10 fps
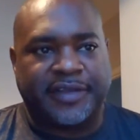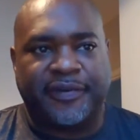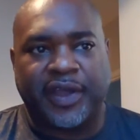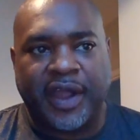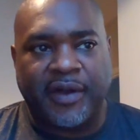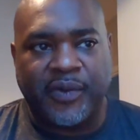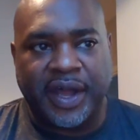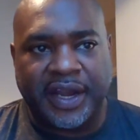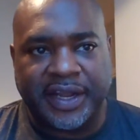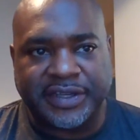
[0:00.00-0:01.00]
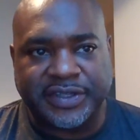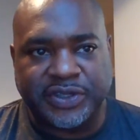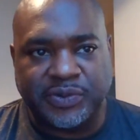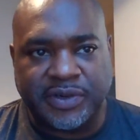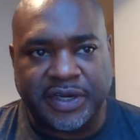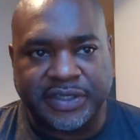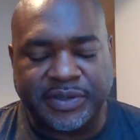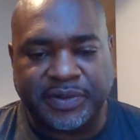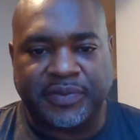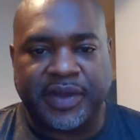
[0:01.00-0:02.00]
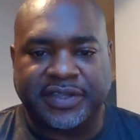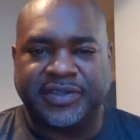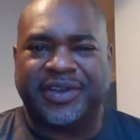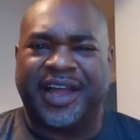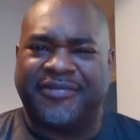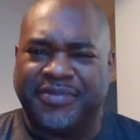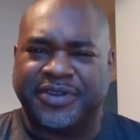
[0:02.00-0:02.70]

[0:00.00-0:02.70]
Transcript: to figure out what it is that you want to do with the rest of your life,